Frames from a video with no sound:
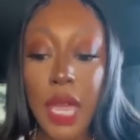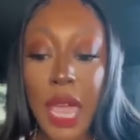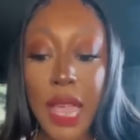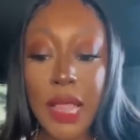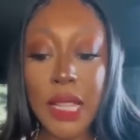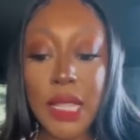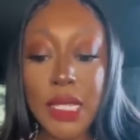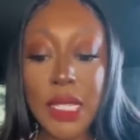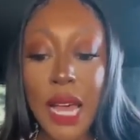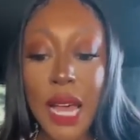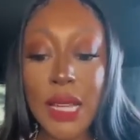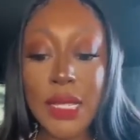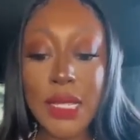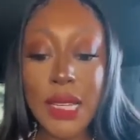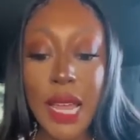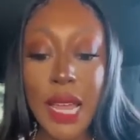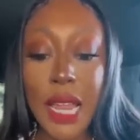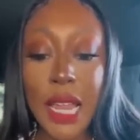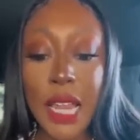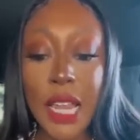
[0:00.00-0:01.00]
Kathy Todd
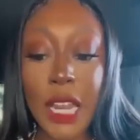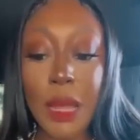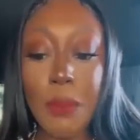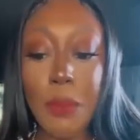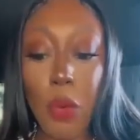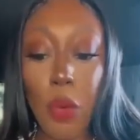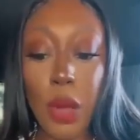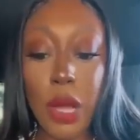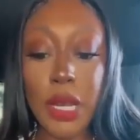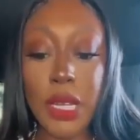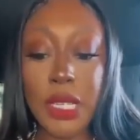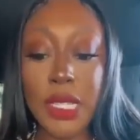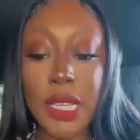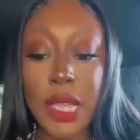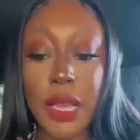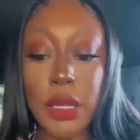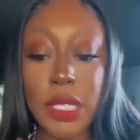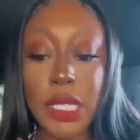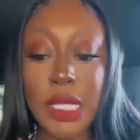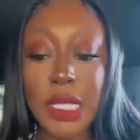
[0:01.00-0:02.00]
said, at any point,
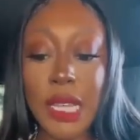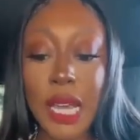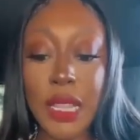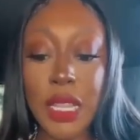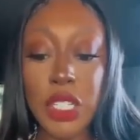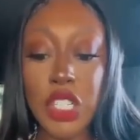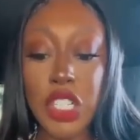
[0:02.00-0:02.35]
does Kelsey say